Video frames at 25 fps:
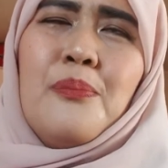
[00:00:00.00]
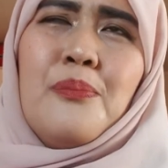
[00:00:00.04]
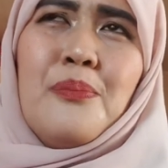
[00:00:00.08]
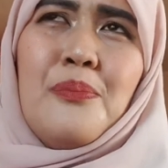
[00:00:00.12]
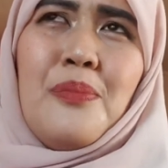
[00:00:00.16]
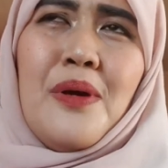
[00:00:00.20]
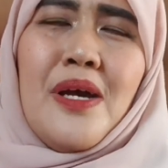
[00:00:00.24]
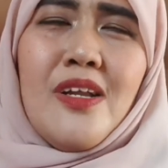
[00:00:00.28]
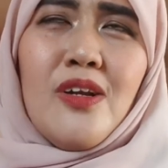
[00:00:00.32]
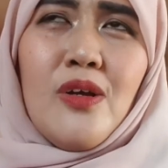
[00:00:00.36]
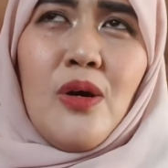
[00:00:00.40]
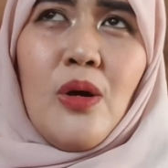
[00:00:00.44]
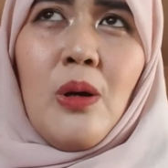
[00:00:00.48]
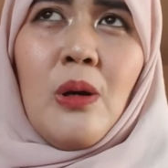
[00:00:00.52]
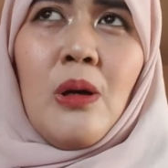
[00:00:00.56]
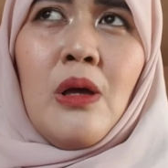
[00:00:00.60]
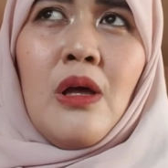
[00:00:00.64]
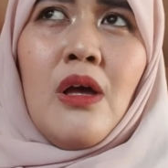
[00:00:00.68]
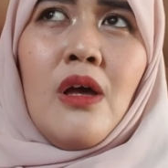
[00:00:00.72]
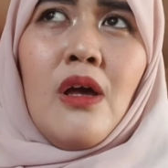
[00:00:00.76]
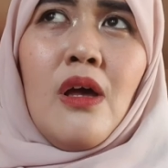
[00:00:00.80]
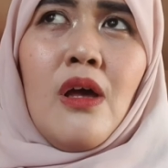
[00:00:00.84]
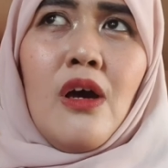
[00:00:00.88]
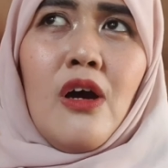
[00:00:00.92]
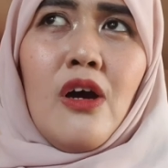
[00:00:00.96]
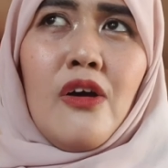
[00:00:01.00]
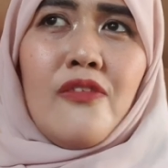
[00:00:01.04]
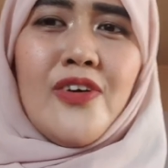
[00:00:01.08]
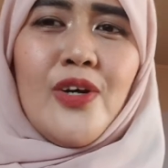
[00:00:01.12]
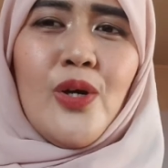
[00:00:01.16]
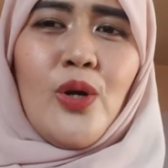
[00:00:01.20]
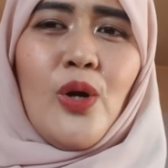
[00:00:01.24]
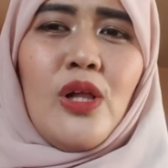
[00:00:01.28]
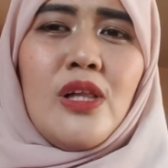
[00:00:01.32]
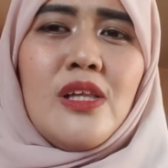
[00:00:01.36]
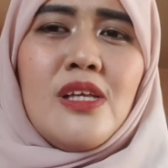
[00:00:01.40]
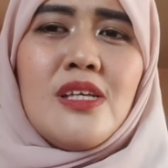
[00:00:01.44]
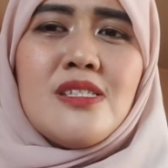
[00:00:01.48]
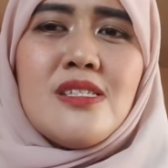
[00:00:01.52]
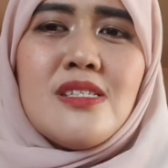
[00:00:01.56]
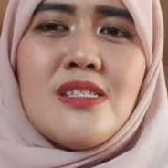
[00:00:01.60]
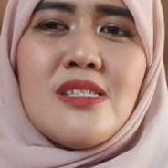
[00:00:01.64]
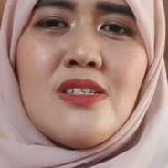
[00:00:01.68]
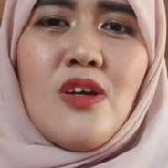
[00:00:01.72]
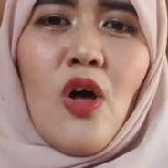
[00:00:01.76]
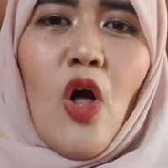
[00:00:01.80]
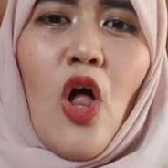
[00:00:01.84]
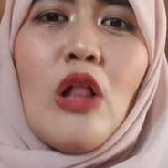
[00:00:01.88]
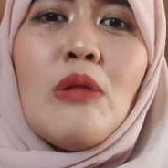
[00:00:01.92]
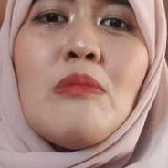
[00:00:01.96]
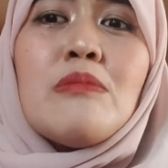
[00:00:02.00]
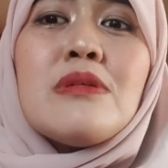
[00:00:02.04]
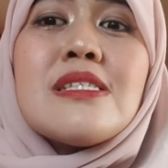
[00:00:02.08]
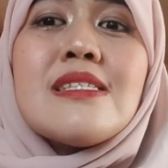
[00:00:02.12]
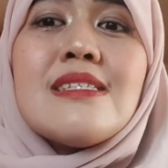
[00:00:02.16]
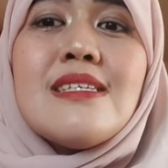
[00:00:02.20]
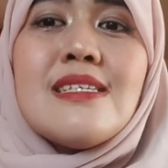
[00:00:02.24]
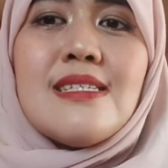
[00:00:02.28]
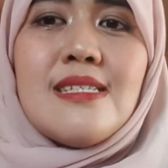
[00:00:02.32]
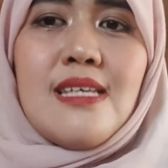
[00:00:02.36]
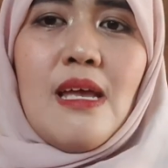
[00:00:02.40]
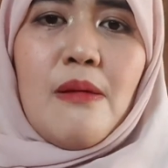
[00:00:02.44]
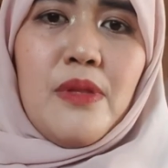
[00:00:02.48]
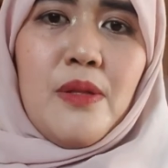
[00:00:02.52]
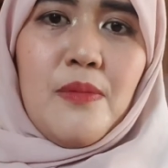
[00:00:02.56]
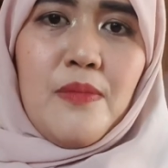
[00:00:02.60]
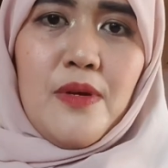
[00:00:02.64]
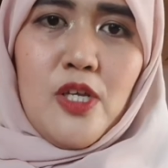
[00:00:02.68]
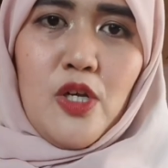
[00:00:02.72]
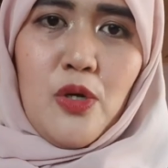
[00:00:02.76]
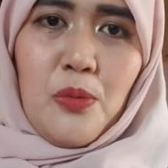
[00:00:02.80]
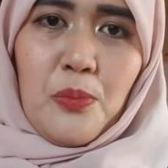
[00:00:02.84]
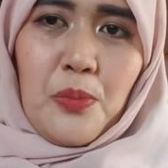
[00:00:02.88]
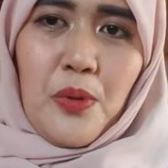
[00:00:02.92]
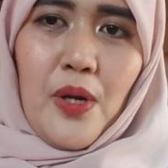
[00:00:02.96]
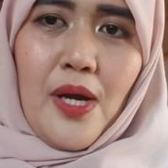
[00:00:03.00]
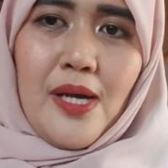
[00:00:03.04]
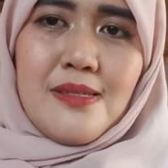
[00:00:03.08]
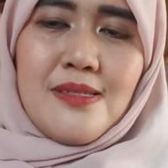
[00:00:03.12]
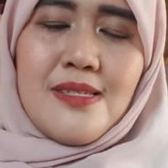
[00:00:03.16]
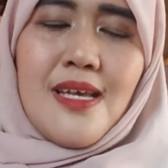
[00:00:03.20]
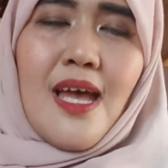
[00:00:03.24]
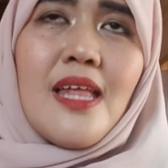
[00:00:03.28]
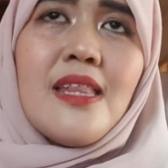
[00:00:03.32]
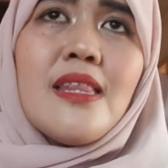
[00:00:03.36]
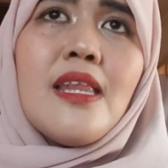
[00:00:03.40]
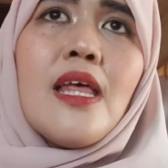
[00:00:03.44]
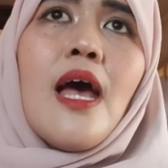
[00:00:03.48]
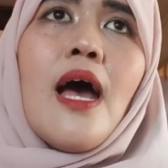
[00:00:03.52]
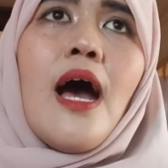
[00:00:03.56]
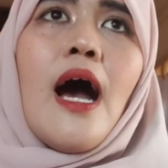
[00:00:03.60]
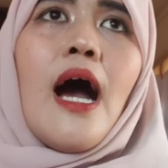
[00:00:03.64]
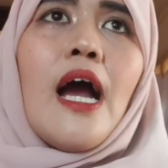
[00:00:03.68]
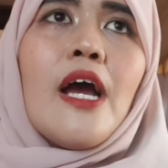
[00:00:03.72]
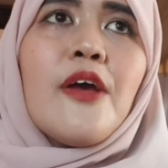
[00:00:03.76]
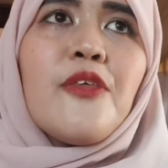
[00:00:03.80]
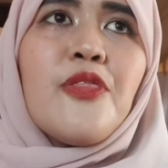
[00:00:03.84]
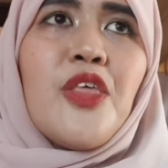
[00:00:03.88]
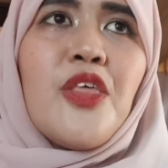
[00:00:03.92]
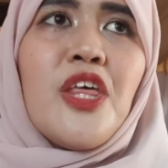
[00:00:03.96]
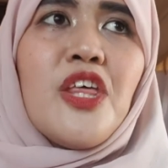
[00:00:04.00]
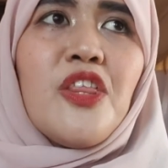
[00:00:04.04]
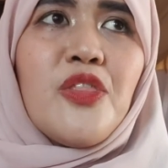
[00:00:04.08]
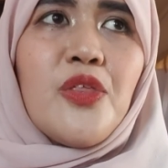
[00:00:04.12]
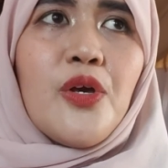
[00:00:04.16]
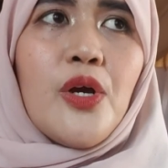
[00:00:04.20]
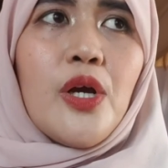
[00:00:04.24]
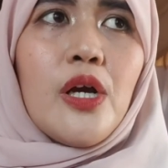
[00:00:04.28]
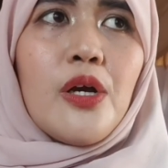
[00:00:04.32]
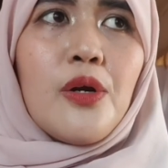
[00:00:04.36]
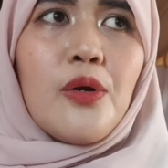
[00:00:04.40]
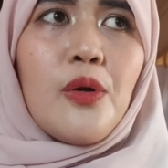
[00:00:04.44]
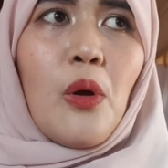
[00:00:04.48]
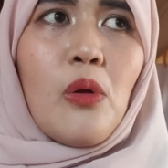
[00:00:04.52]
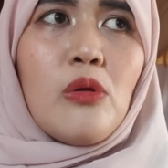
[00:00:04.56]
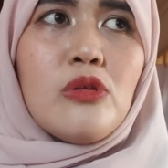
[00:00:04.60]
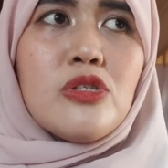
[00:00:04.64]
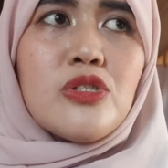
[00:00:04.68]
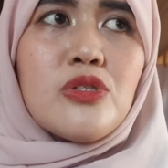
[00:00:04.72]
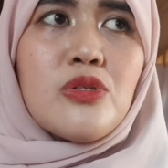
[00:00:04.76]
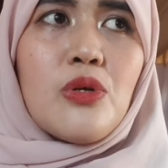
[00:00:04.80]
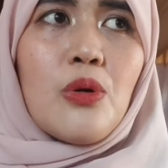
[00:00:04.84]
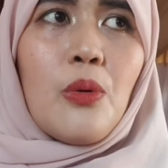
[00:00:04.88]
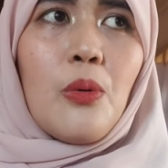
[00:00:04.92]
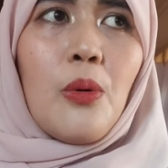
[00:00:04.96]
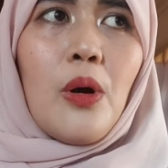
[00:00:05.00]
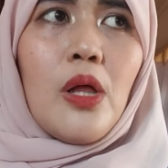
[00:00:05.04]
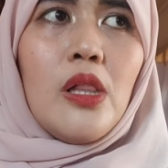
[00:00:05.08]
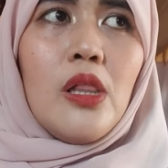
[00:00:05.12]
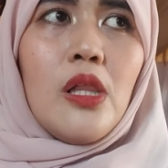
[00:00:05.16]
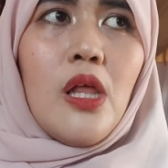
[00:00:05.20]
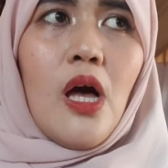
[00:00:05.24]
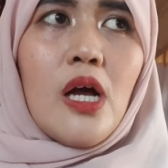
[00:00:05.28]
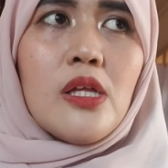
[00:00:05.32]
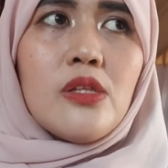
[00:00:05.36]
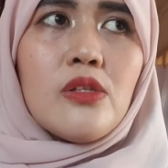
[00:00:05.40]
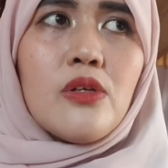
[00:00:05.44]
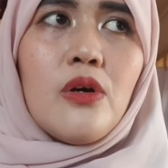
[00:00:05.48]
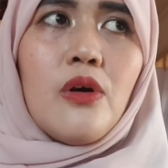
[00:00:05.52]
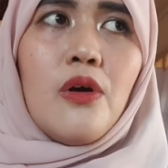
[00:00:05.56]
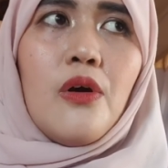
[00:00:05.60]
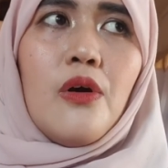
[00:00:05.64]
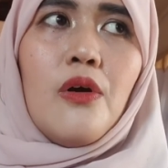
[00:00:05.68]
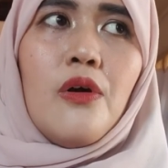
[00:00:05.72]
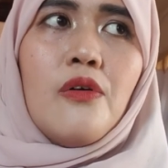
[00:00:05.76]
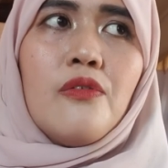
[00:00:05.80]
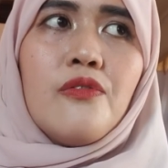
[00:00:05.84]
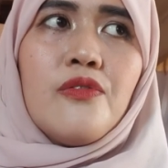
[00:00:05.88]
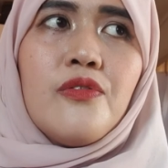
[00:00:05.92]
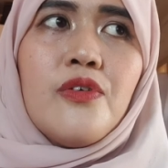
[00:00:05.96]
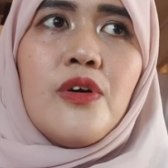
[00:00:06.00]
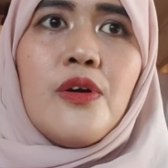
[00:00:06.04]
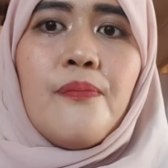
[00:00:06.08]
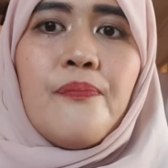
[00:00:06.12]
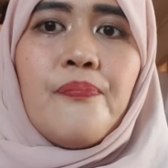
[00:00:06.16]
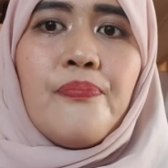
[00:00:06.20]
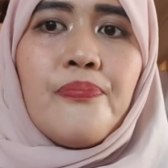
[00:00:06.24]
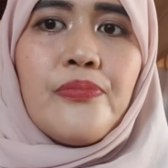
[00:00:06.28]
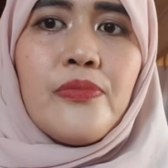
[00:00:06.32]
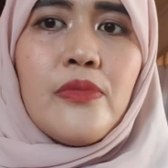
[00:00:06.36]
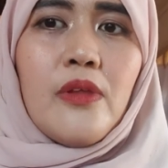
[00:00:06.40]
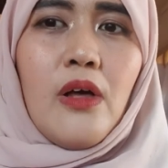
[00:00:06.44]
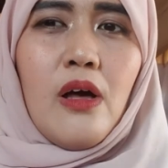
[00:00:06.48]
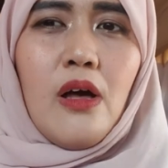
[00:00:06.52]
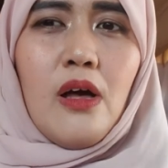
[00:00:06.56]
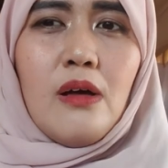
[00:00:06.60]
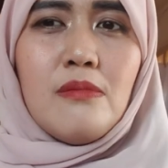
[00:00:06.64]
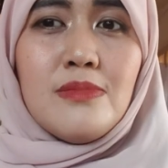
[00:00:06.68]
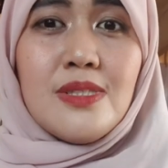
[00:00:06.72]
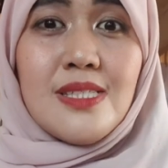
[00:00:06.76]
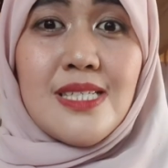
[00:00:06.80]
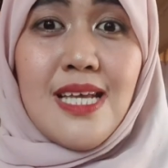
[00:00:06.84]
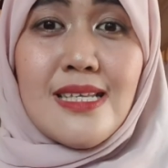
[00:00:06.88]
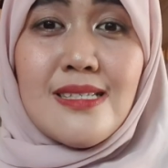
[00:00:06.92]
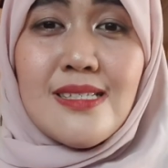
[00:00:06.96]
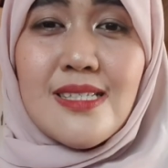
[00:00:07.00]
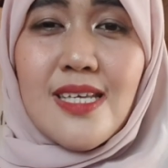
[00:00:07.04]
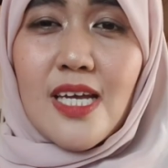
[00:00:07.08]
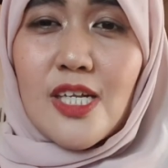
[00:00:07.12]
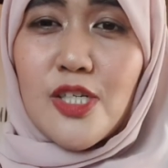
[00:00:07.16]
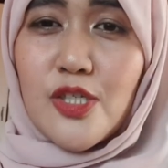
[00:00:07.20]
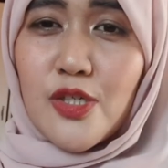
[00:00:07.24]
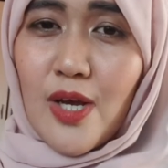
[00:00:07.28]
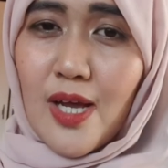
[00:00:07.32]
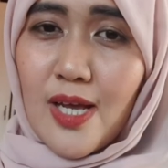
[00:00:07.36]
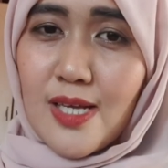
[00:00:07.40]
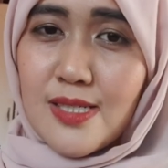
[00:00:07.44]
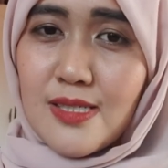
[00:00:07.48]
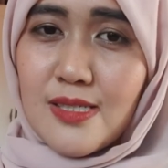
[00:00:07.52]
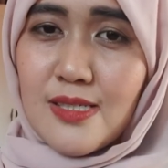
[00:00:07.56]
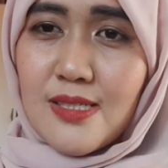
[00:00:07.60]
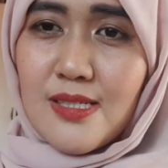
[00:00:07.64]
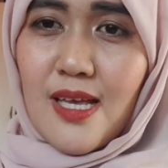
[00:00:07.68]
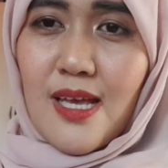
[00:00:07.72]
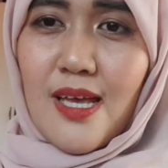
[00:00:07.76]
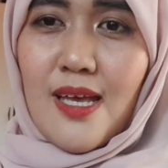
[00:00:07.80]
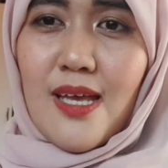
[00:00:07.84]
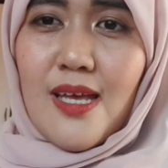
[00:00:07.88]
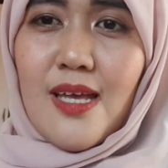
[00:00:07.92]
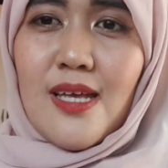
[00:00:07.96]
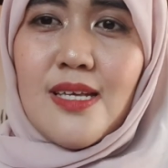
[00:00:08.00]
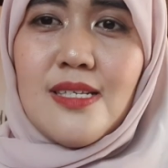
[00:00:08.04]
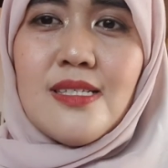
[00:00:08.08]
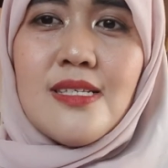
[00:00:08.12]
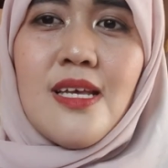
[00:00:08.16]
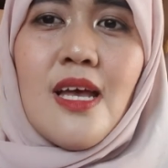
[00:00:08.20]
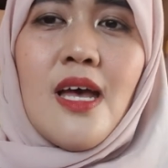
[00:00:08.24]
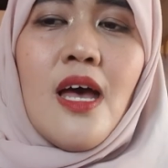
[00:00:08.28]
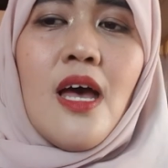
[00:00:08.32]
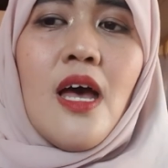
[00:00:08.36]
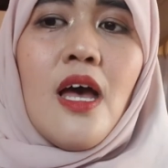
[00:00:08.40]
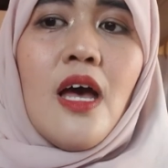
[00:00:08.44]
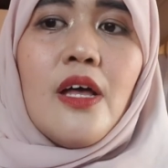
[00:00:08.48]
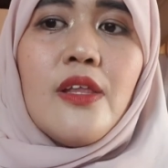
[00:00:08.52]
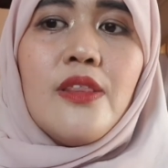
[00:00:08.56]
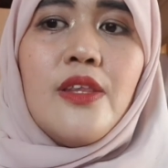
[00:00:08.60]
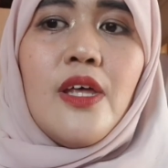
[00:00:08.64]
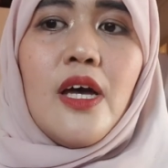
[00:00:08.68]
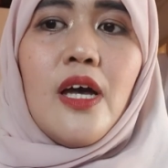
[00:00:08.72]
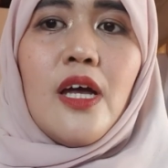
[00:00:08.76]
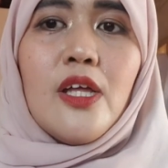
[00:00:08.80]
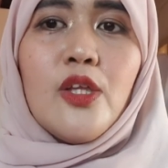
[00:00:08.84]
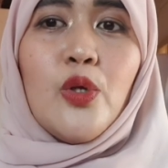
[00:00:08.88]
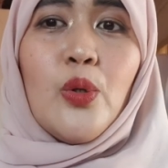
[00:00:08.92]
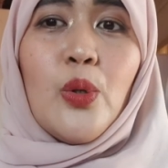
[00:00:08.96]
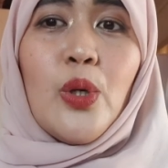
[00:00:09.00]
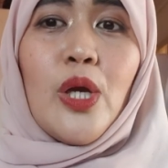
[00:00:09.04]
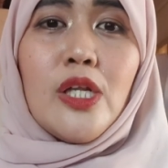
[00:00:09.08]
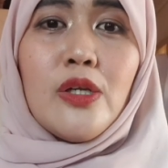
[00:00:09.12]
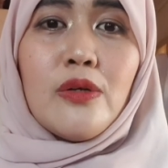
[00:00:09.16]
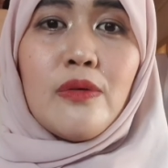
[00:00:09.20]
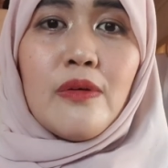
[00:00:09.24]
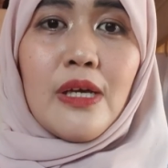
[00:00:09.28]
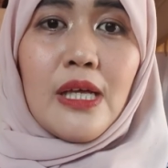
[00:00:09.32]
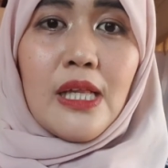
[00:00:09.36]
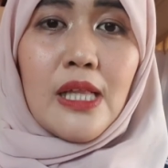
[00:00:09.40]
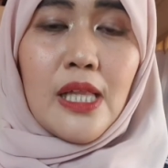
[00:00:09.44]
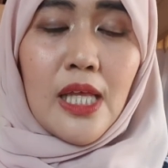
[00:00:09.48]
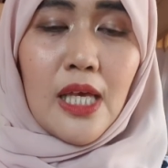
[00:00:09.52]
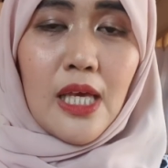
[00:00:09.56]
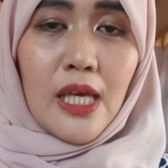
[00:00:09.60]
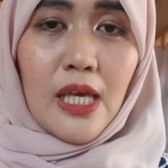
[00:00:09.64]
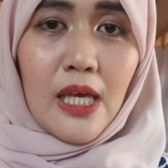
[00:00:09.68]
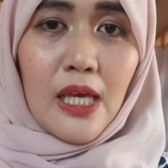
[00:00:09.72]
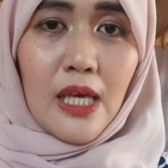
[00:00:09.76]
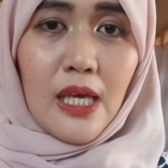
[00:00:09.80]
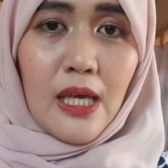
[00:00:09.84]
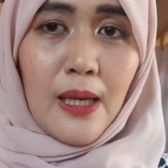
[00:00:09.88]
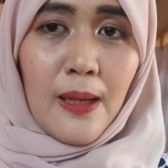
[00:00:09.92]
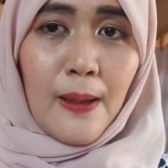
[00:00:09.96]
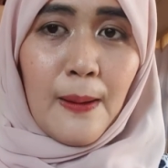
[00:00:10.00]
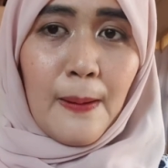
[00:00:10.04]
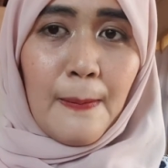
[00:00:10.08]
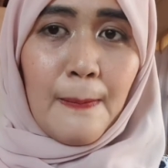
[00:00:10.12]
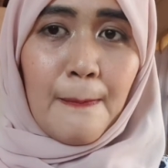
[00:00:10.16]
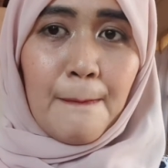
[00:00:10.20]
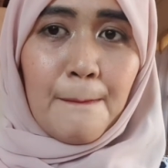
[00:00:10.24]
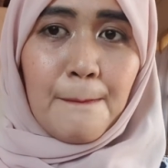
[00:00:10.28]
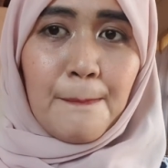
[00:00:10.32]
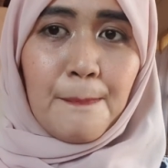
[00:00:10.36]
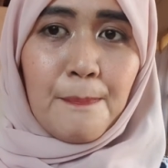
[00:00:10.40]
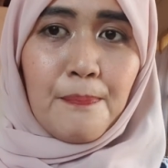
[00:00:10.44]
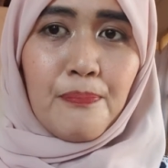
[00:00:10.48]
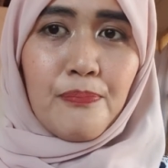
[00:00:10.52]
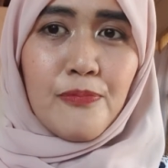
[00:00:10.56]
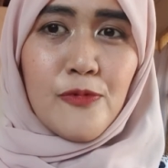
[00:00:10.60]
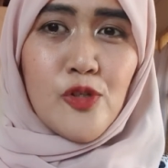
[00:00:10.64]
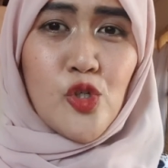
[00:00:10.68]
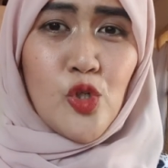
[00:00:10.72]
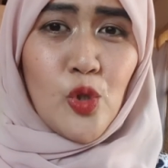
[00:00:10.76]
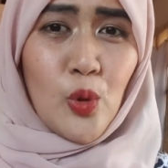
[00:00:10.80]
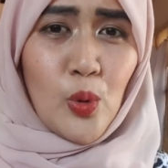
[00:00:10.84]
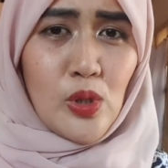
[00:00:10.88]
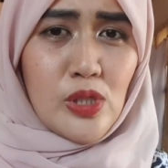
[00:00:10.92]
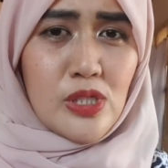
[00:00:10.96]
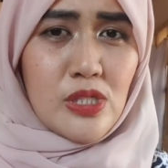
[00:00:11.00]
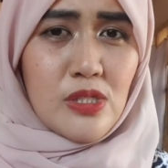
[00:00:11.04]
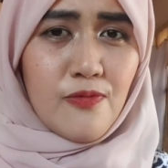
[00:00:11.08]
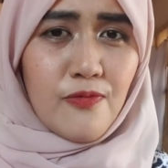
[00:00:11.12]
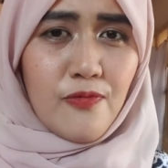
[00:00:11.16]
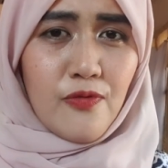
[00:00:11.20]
Pero, overall, it's almost the same naman yung price. And I think there are also a lot of Zanzea dresses that you can really choose